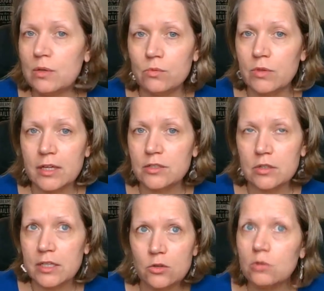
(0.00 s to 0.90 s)

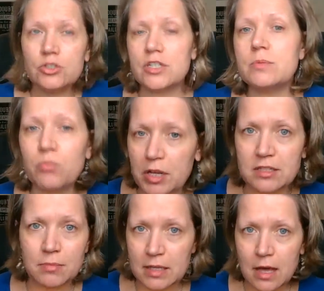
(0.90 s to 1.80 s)
They don't just bring
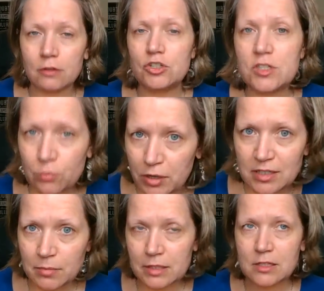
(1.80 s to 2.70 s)
something out just to bring
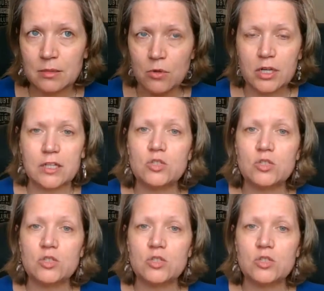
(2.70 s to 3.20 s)
something to the market.